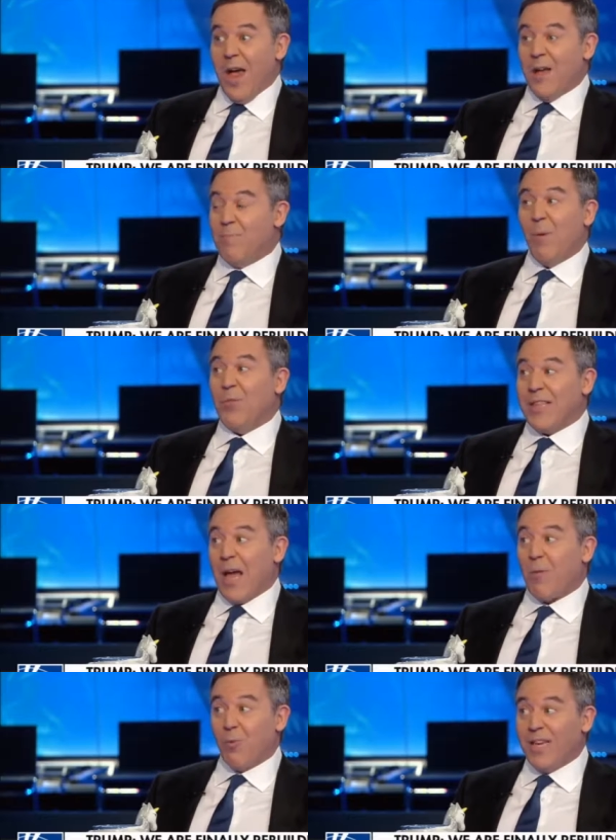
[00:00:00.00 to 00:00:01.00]
If people think
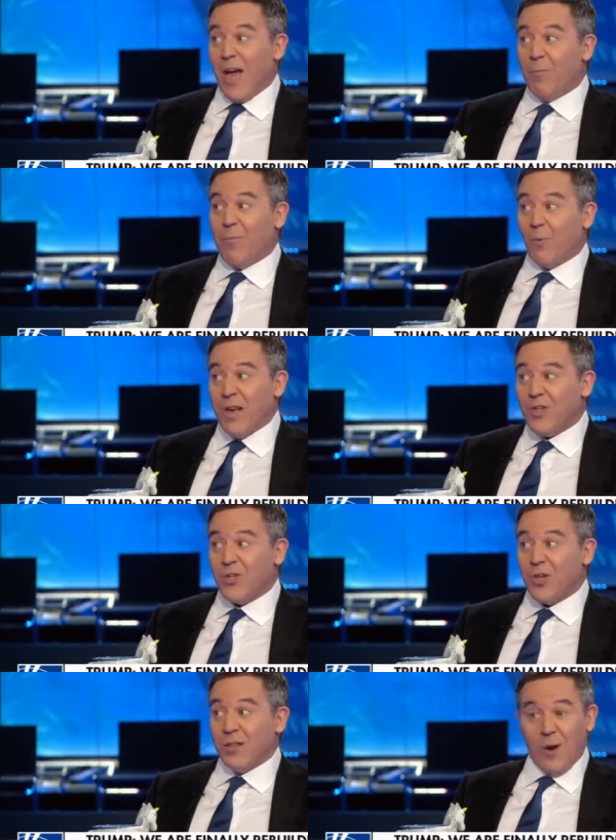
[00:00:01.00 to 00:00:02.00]
that really helped the
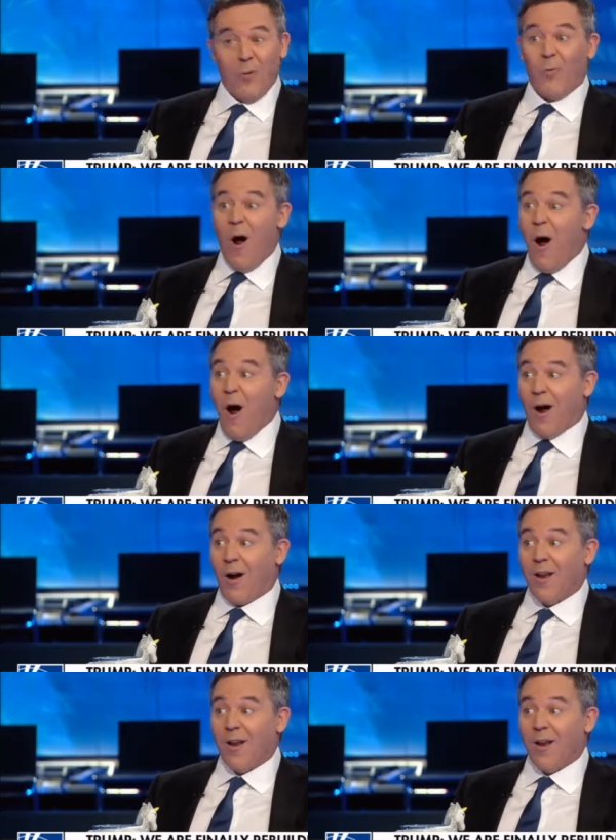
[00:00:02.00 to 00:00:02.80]
rich, they're wrong.